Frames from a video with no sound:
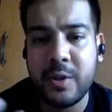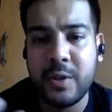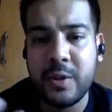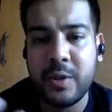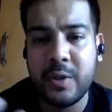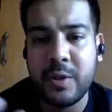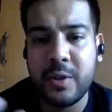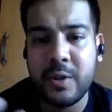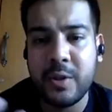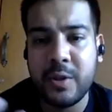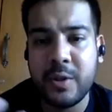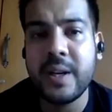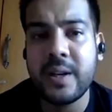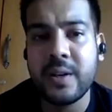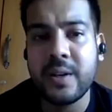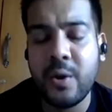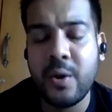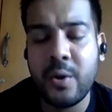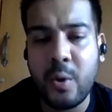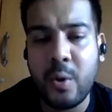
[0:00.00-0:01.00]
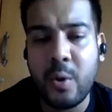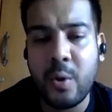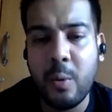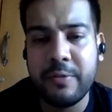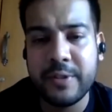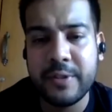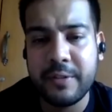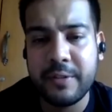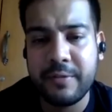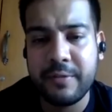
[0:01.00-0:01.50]
You're outside your
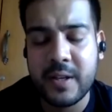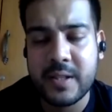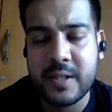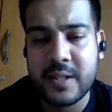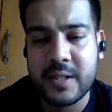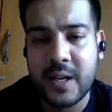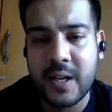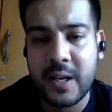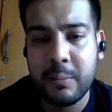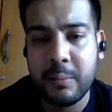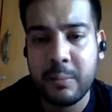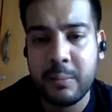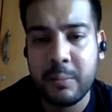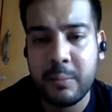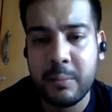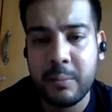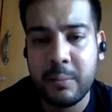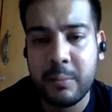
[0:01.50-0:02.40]
home for the first time.